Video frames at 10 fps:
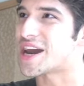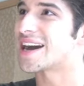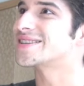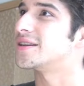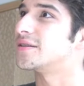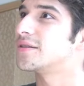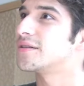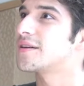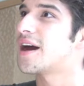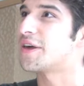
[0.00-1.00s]
Jackson,
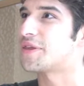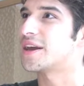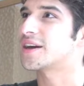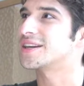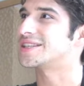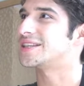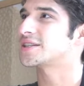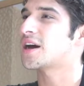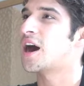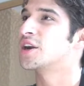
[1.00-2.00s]
I think, because
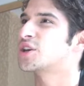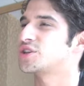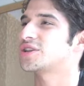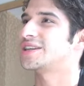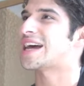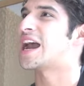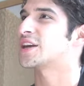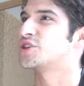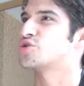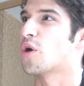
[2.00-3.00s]
he's, he's out
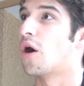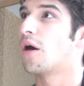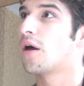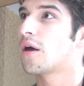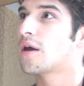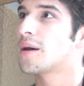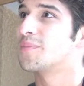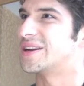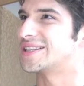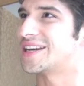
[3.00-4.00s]
of control,
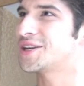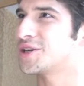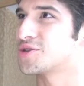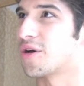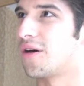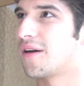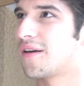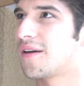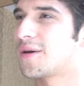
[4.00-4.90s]
but he's in control.